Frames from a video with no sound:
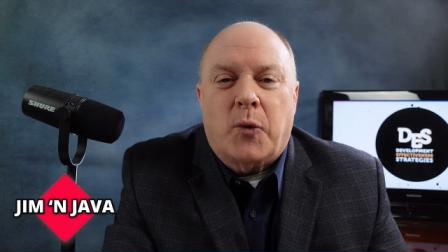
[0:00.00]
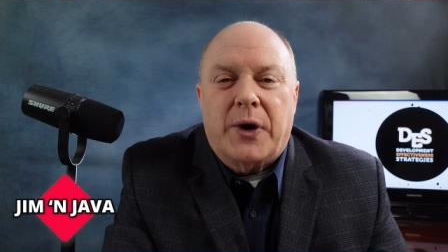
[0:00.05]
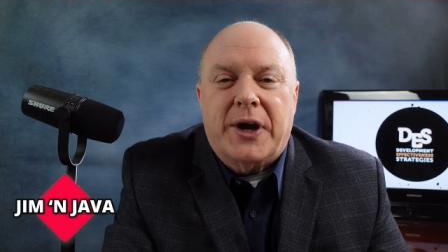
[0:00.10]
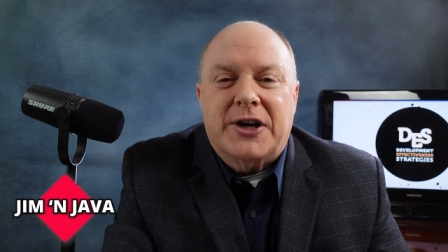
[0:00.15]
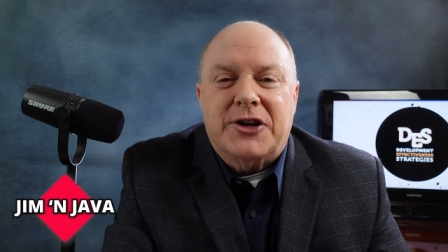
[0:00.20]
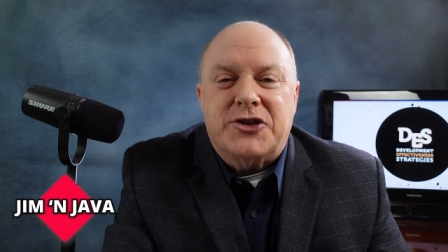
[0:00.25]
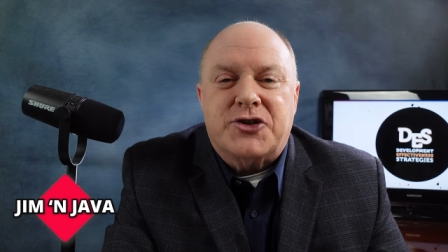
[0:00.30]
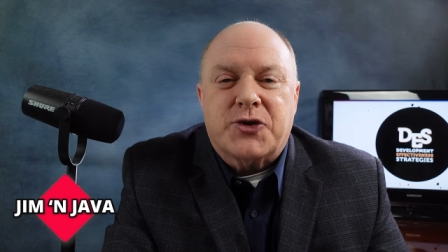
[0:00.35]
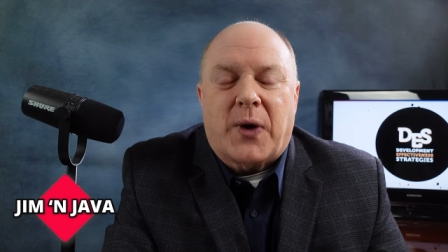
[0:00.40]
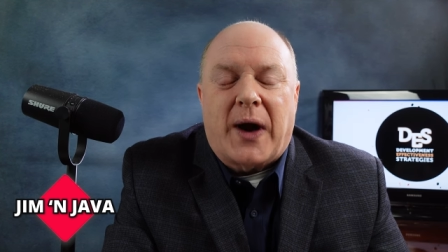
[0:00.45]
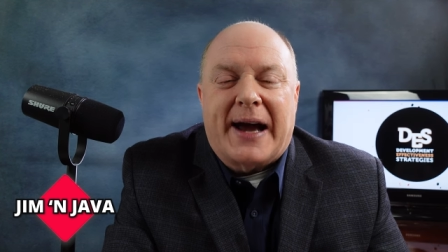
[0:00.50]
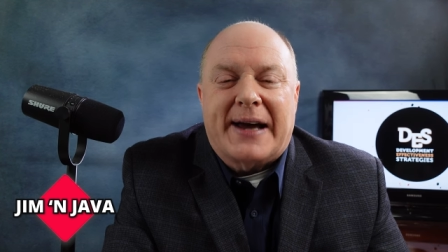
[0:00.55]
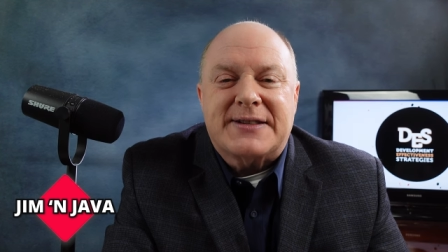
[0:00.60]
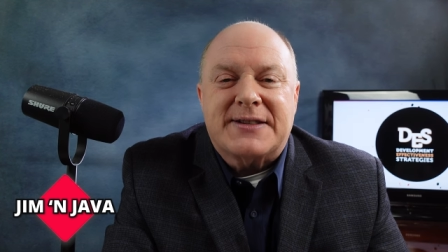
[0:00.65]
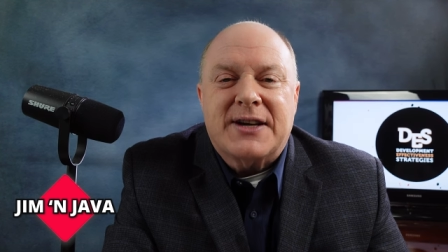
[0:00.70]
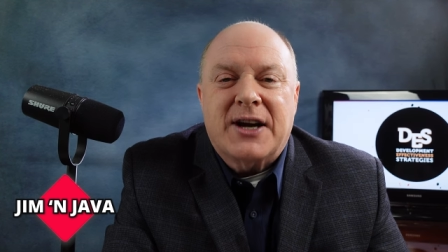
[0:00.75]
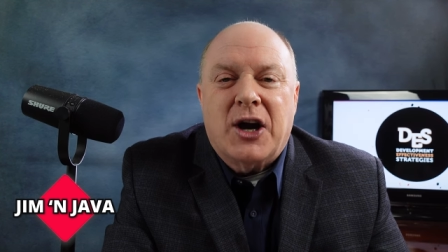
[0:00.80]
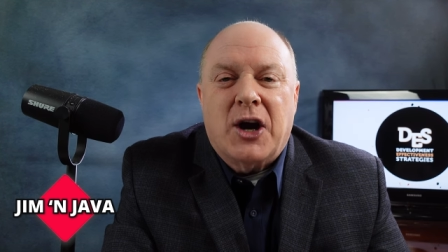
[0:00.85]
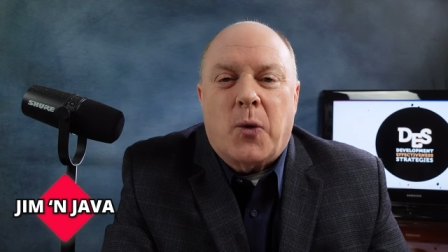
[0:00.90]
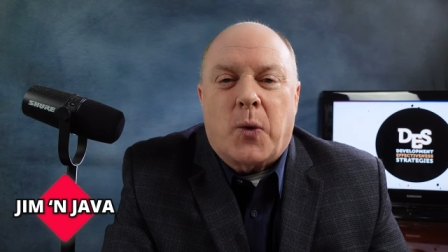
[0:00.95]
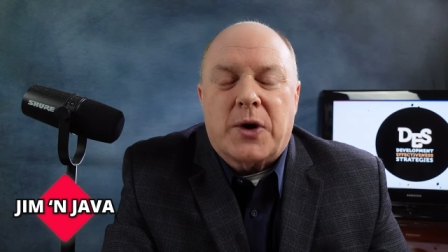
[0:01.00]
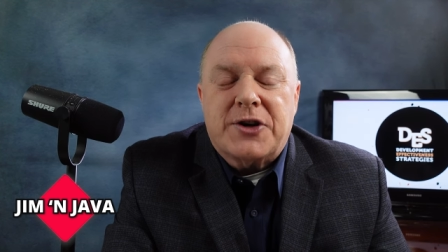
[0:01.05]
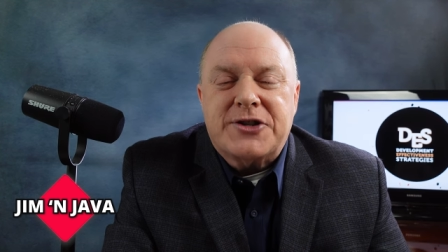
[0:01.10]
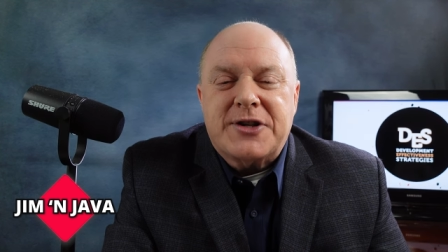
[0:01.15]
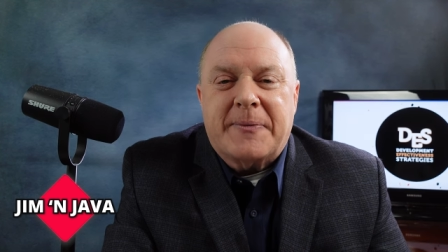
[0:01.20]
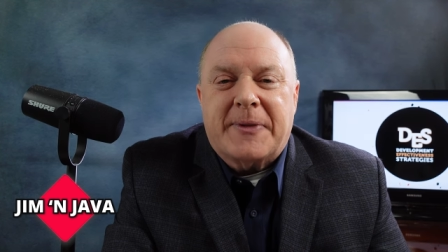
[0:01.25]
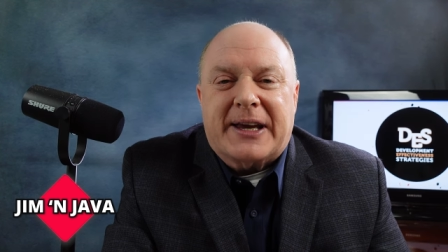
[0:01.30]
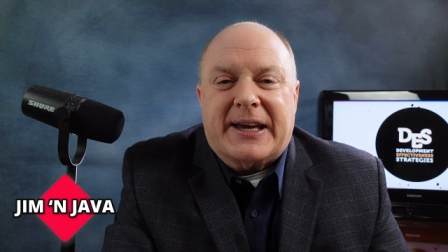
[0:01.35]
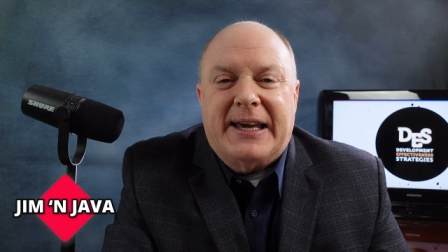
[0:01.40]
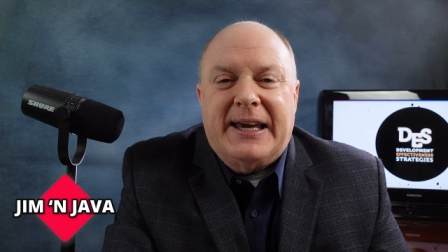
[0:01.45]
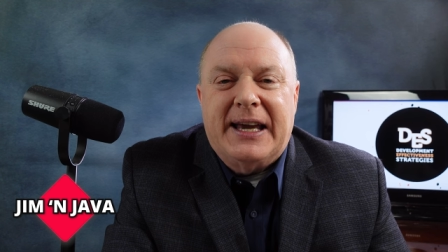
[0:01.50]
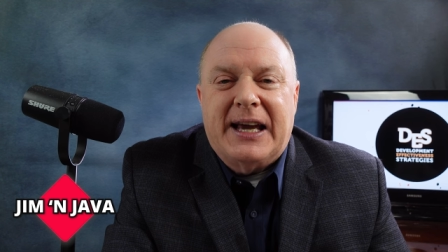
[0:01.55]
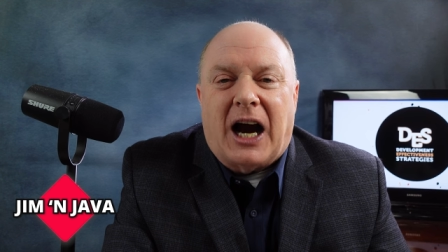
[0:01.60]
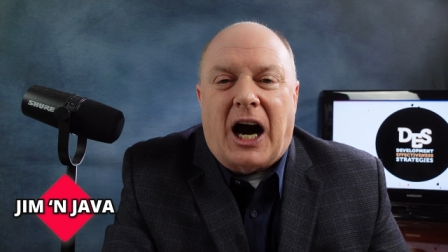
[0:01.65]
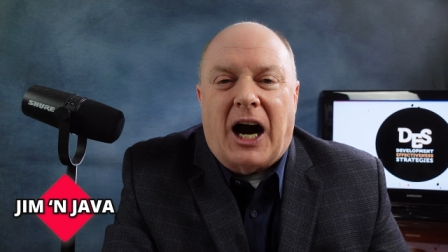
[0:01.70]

we addressed what are some of the key